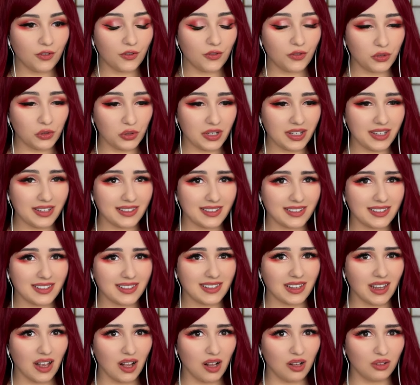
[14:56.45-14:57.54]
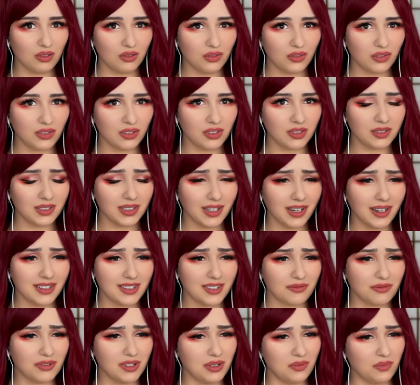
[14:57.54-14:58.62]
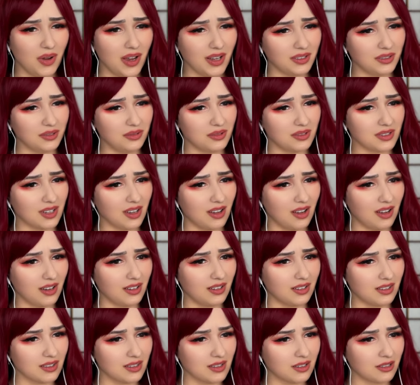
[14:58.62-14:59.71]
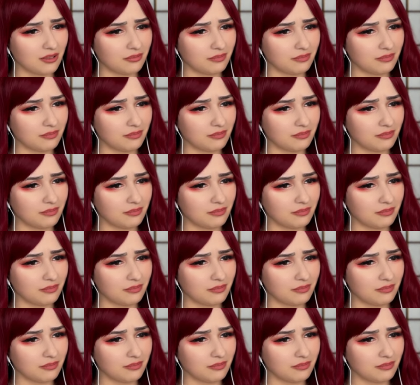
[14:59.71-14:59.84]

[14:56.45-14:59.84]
through his stealth. Well, that's really bad news, guys.